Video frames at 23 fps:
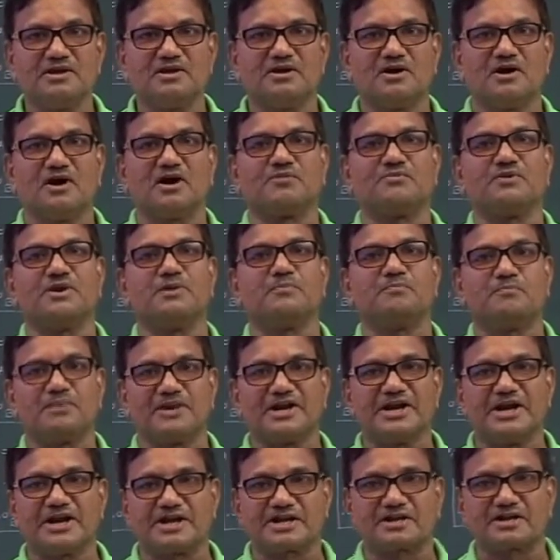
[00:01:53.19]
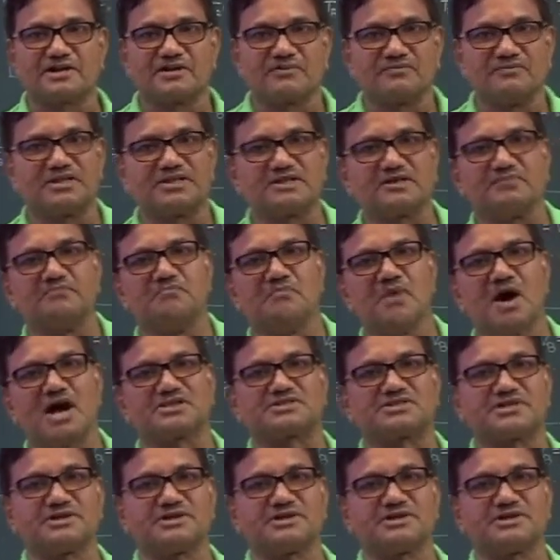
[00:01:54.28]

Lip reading: or will predict whether mass